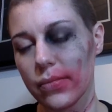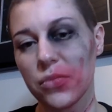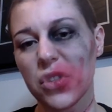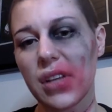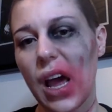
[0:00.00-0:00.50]

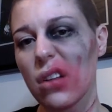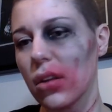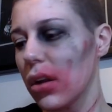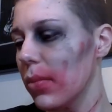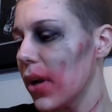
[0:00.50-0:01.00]
Just add a
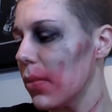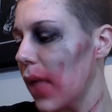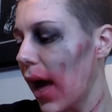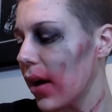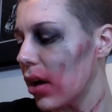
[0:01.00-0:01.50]
little bit of
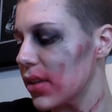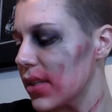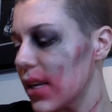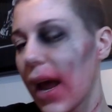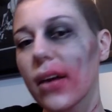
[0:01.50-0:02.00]
black onto
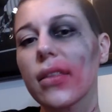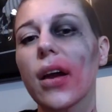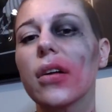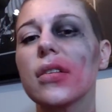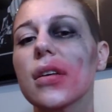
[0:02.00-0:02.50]
the neck there